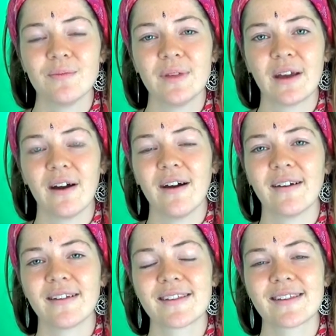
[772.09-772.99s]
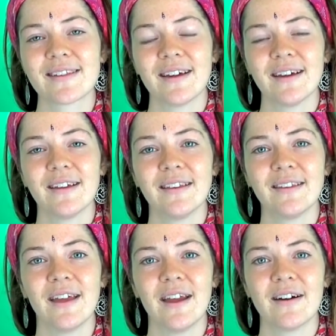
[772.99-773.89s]
because
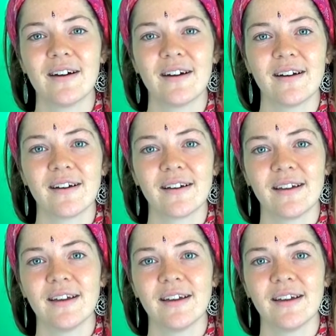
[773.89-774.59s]
they are